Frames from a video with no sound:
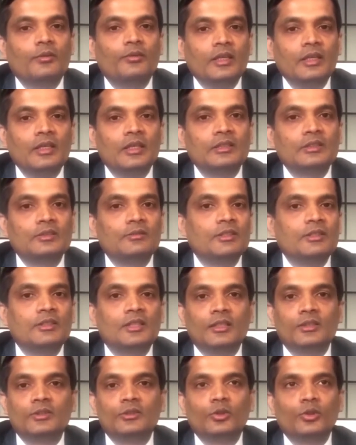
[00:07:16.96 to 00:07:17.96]
imbibes
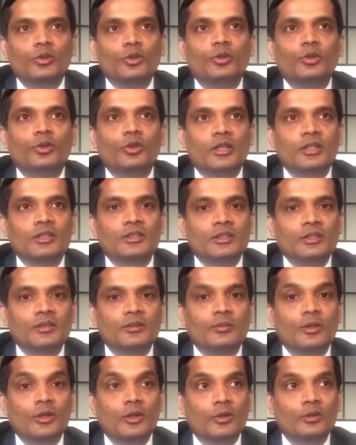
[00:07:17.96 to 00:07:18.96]
water.
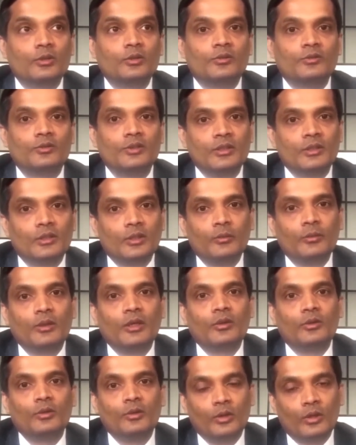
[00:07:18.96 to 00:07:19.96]
That is how the
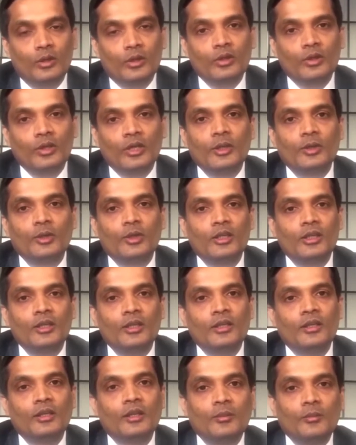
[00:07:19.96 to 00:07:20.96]
disc gets nutrition
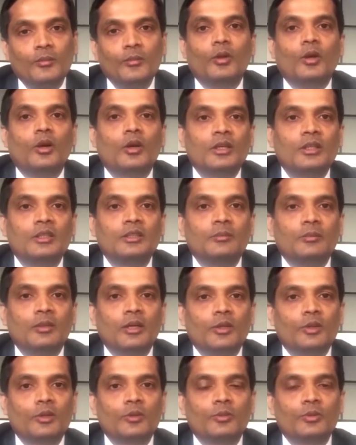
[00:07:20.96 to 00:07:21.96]
by diffusion,
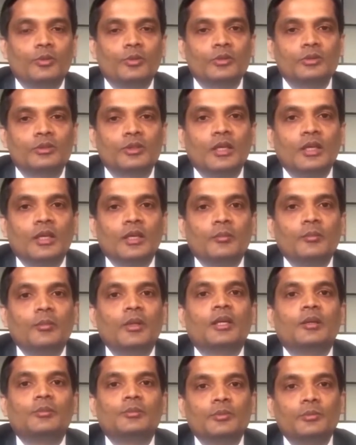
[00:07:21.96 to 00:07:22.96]
not by
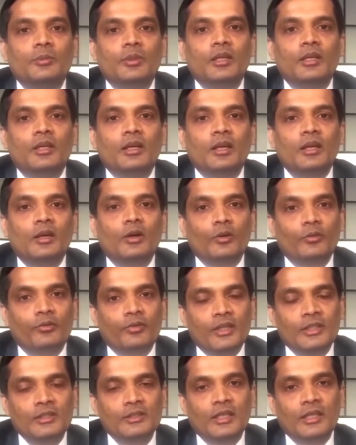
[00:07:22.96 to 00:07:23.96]
perfusion.
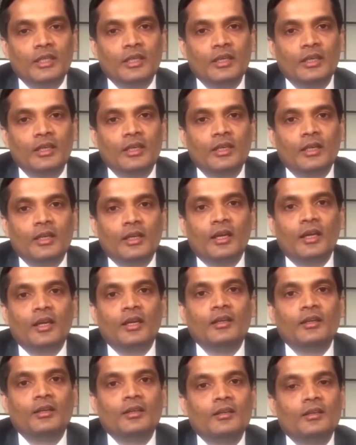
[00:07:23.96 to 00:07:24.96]
Now,
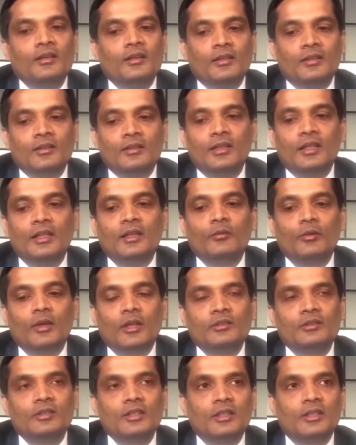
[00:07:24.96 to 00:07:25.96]
there are risk
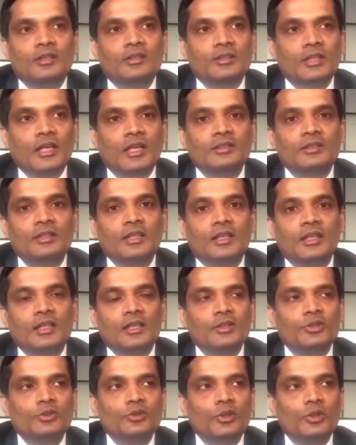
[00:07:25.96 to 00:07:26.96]
factors. One of the very
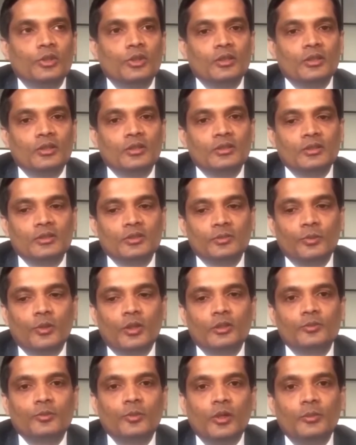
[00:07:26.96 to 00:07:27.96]
commonest and the highly
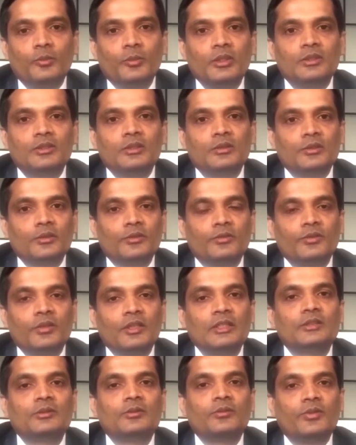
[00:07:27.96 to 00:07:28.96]
dangerous risk factor
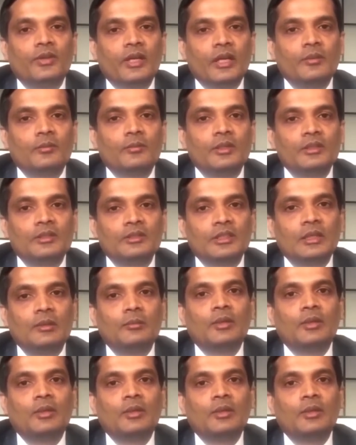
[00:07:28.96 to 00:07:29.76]
is smoking.